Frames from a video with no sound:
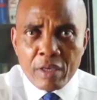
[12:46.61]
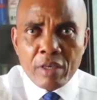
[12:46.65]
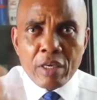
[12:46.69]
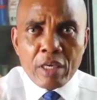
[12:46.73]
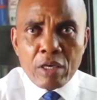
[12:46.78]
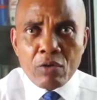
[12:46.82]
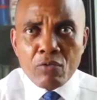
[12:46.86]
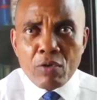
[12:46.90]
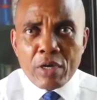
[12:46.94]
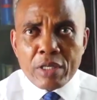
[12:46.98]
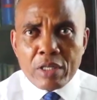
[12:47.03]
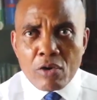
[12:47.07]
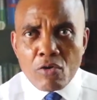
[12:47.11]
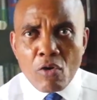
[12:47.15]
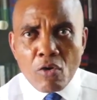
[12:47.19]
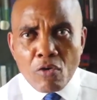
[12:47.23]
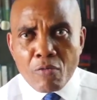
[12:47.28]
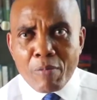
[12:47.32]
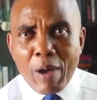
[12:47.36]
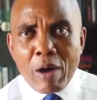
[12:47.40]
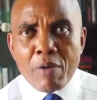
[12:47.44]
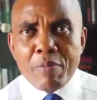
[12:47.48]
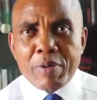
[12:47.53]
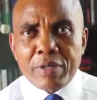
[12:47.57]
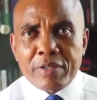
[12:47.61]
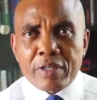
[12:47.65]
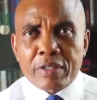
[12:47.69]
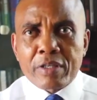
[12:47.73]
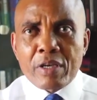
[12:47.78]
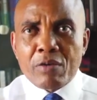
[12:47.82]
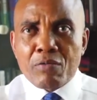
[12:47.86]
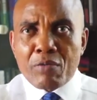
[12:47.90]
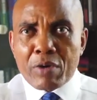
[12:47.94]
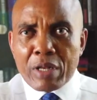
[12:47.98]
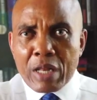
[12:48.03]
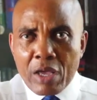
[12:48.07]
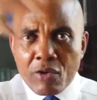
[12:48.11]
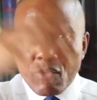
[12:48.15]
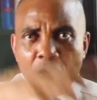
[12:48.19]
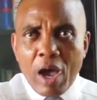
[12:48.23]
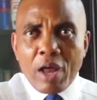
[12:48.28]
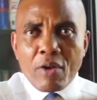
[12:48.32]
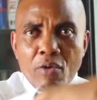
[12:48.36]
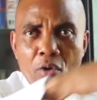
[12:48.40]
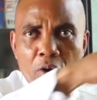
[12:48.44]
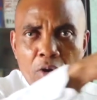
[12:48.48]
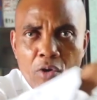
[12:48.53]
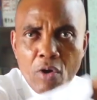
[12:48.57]
in which the Yoruba will be sitting with the Ijaw
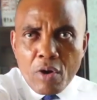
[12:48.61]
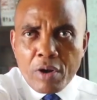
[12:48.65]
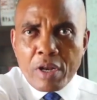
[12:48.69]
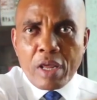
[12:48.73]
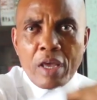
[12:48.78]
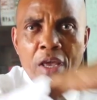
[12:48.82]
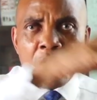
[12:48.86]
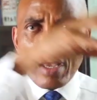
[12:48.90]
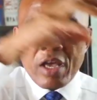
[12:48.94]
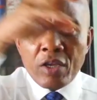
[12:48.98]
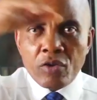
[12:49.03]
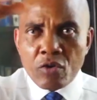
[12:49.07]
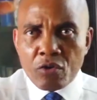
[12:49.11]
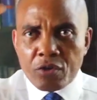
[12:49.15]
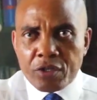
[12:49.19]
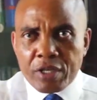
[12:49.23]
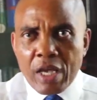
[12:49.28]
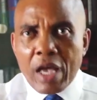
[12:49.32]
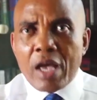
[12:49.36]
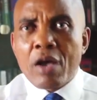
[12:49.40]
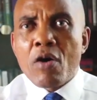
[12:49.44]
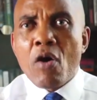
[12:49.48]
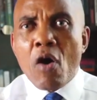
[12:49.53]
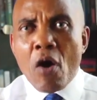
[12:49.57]
and the Ogoni to say,